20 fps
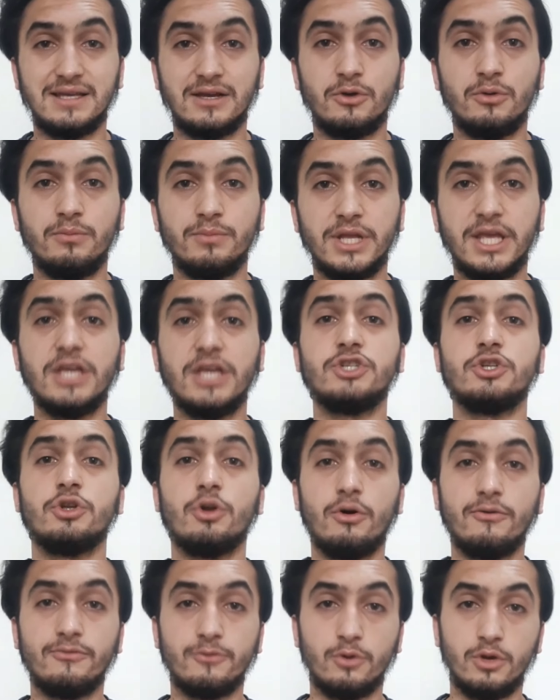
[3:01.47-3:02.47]
a complication
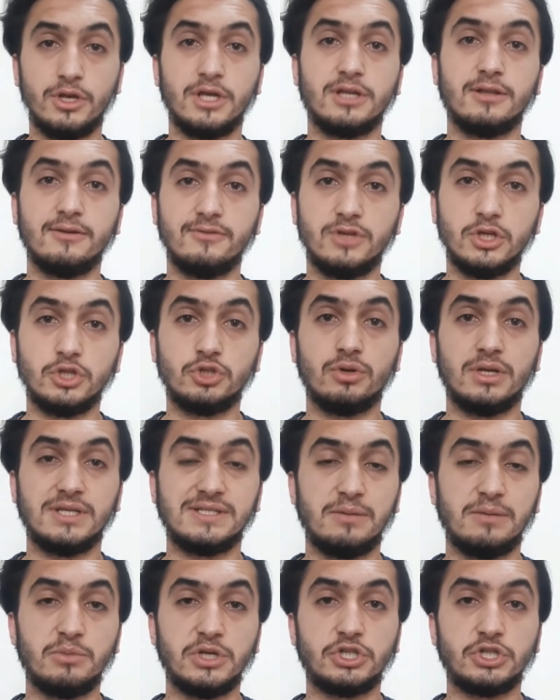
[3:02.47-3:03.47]
of connective tissue, as
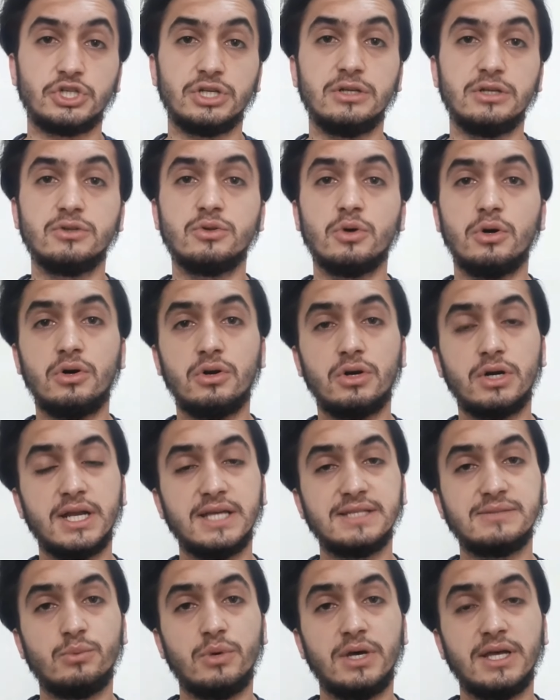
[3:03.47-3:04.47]
I mentioned it, or
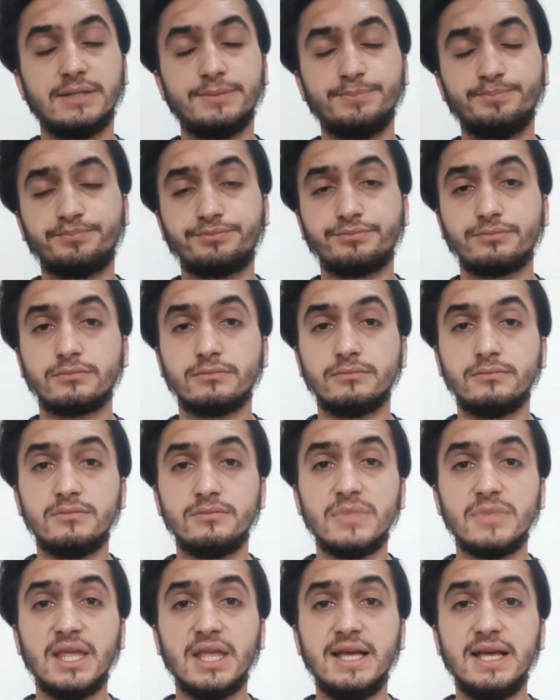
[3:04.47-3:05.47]
as what?
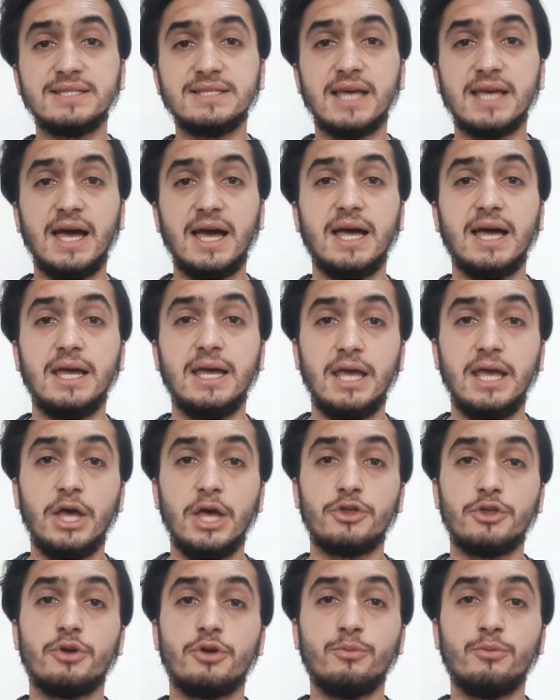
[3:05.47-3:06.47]
As a
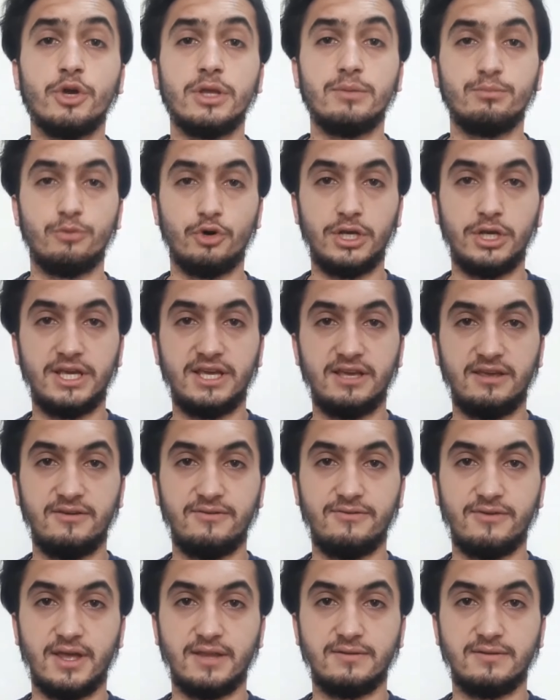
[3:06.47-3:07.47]
thromboembolic
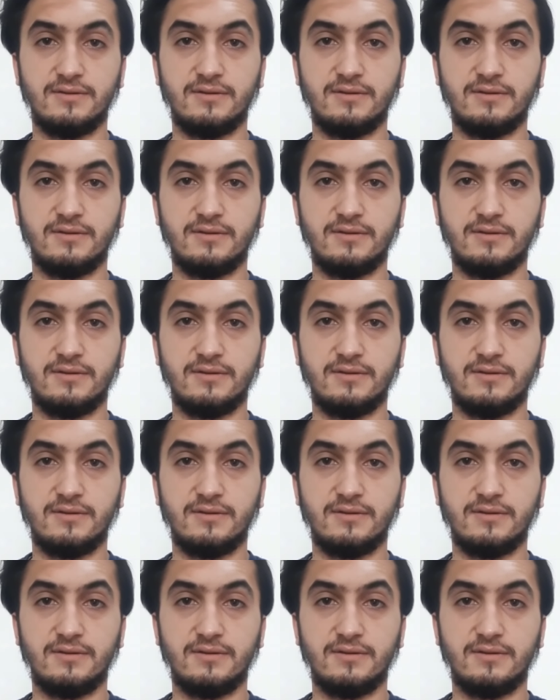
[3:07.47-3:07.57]
event.